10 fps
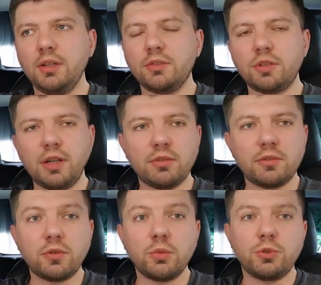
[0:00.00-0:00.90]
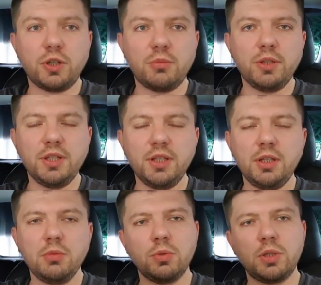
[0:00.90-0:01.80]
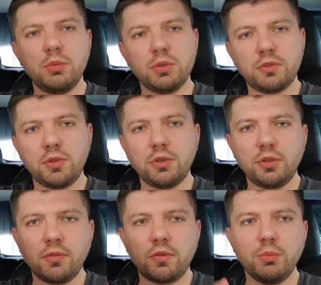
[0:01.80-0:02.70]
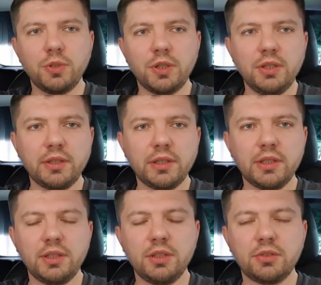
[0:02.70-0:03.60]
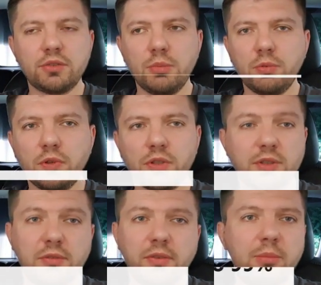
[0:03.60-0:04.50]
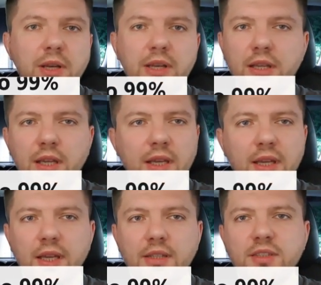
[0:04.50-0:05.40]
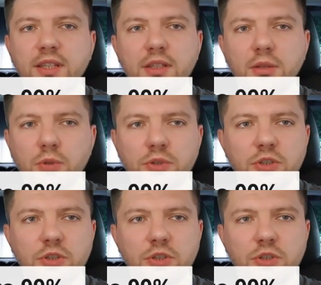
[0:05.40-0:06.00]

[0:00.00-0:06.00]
a driver from Germany. He was returning from the Italy trip with his family and said it was